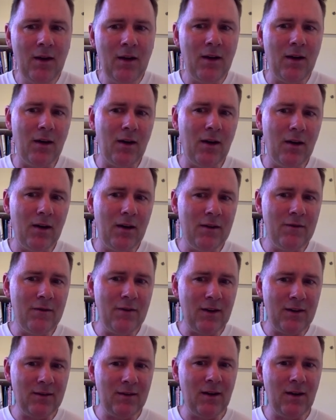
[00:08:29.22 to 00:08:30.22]

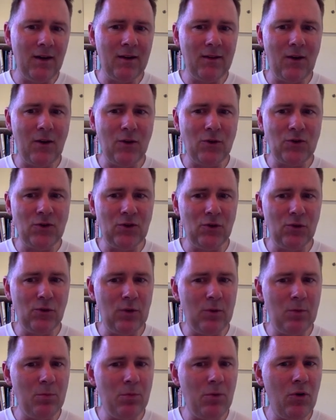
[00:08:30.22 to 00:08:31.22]
investigates how
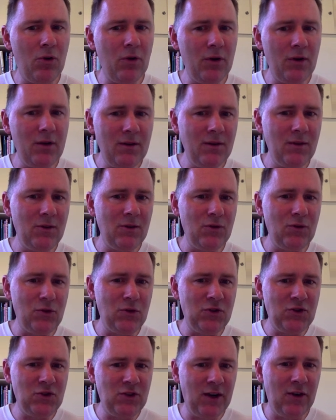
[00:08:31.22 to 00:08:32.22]
children point
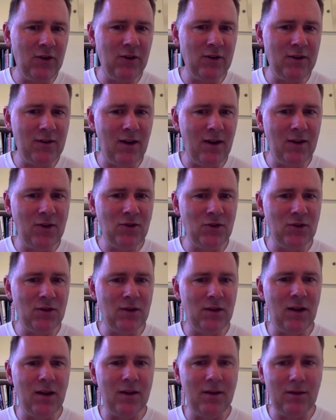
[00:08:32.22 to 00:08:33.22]
to share
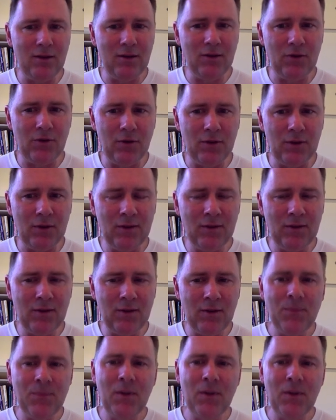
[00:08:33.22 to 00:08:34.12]
attention and interest.